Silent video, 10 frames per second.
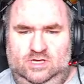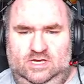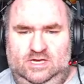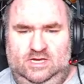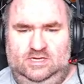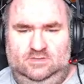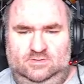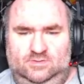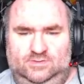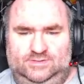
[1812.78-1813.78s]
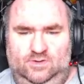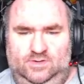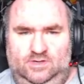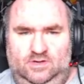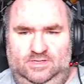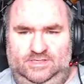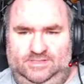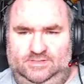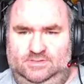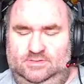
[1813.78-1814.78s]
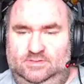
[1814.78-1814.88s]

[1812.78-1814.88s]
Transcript: I don't know what's going on here.